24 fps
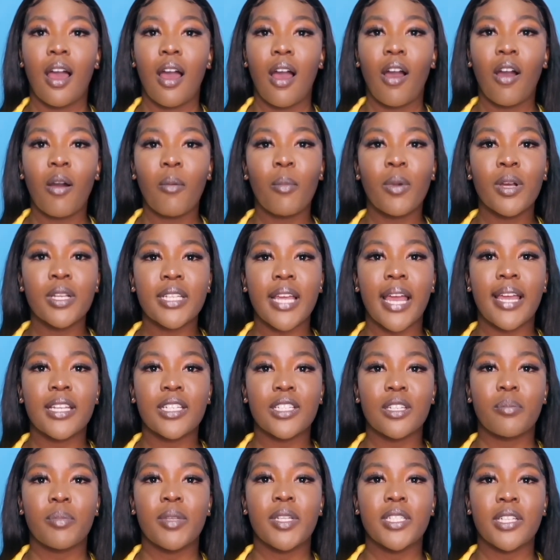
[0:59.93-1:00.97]
how much I
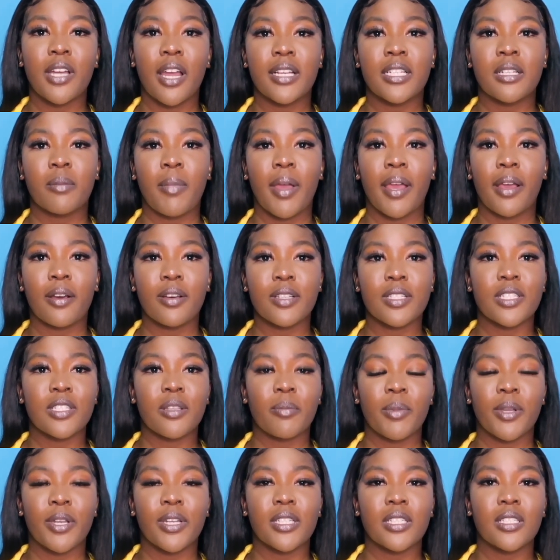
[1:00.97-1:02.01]
should be charging my
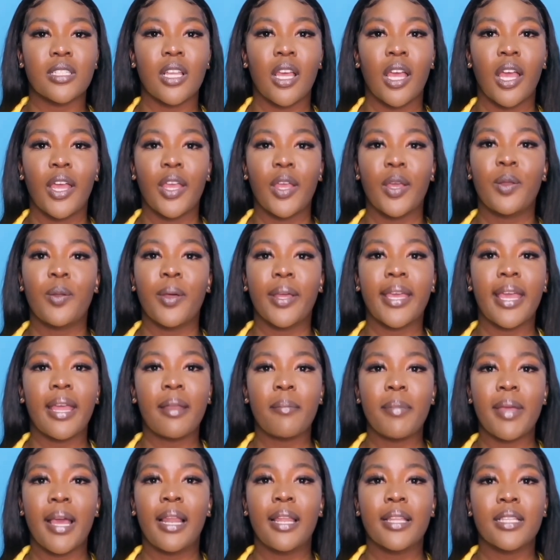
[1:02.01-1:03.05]
customers. You know, it
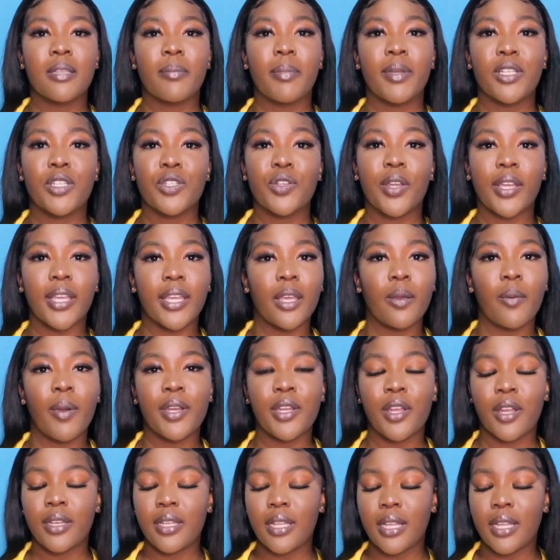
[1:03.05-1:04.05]
can be a little bit tricky when you're